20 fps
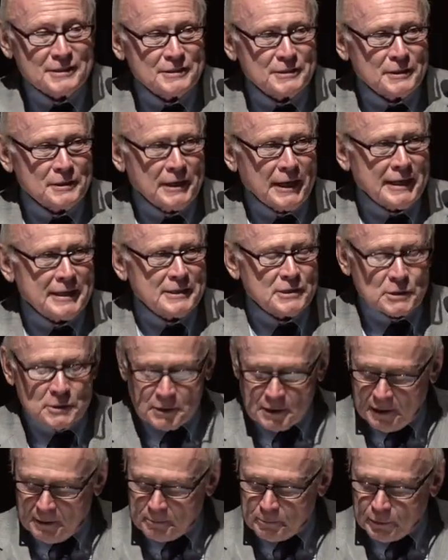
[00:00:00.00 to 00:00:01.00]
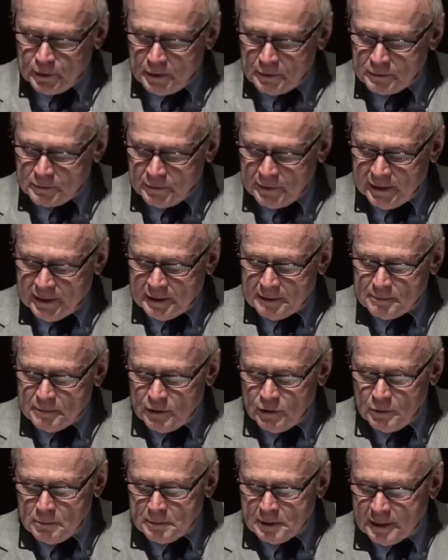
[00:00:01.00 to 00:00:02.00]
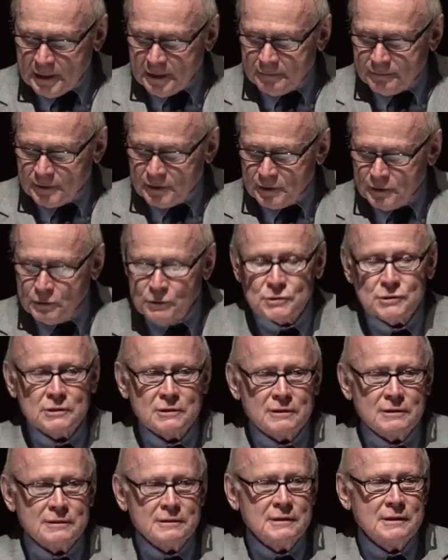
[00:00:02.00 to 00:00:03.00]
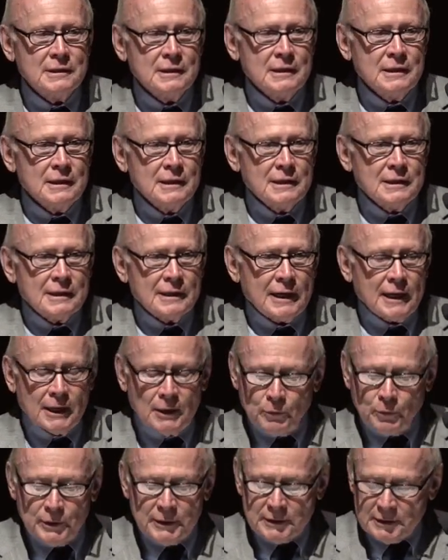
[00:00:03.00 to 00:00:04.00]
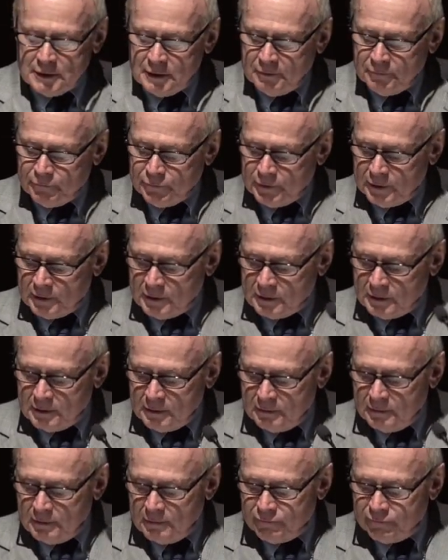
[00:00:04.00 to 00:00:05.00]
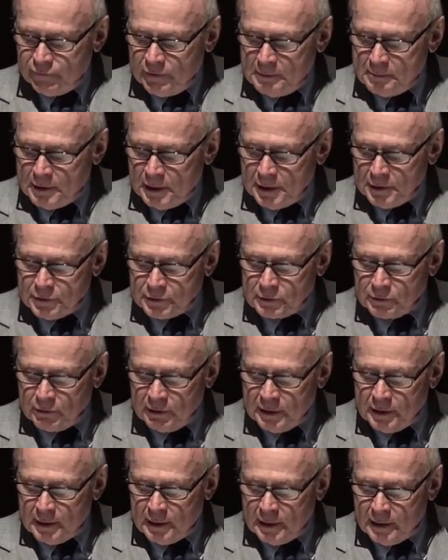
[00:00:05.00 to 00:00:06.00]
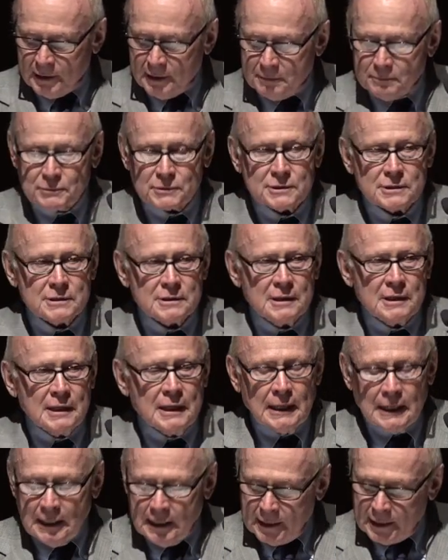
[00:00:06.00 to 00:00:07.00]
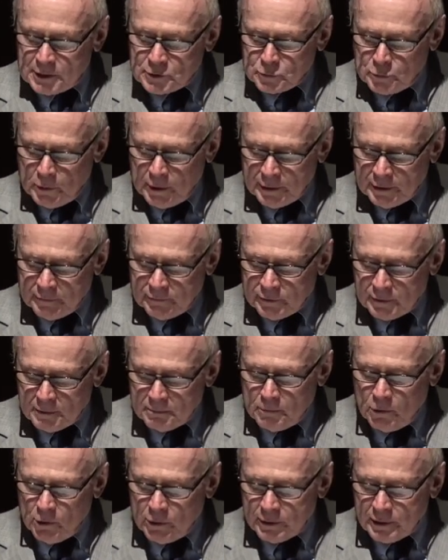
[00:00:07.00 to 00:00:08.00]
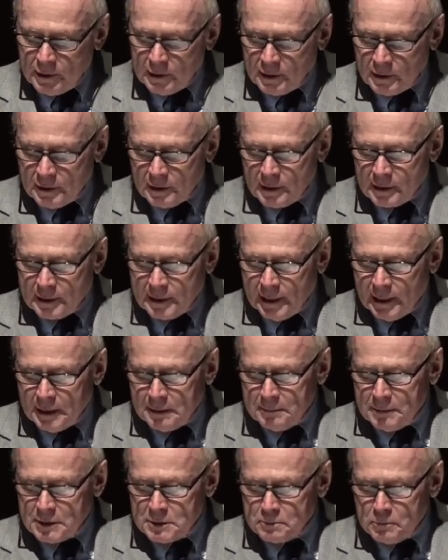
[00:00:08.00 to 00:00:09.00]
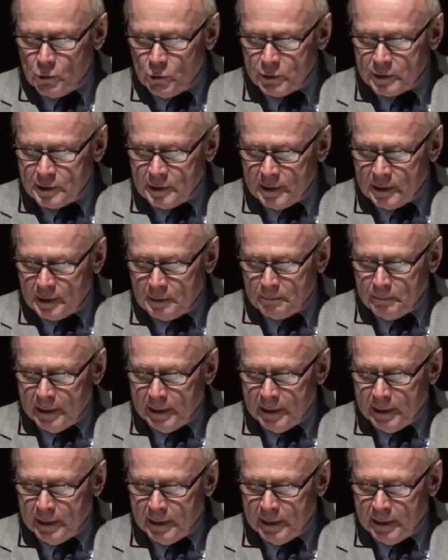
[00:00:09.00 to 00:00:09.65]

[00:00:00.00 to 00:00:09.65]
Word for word: Tonight's program, Human Evolution, How We Differ from Other Great Apes, is one of the Academy's Morton L.